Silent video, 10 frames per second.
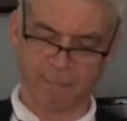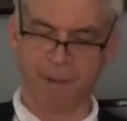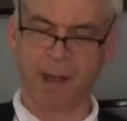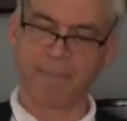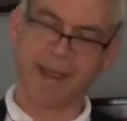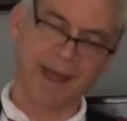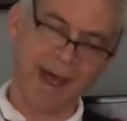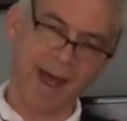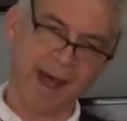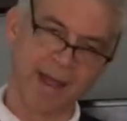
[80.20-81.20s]
I parked my
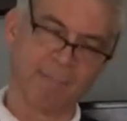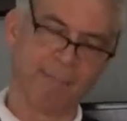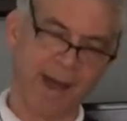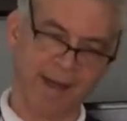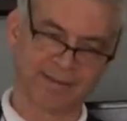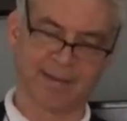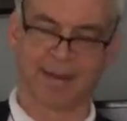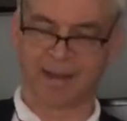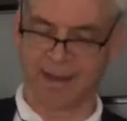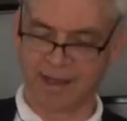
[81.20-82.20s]
car in Boston.
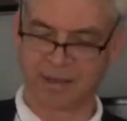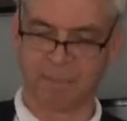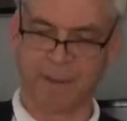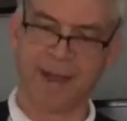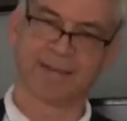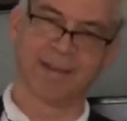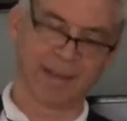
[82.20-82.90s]
I got to get to Boston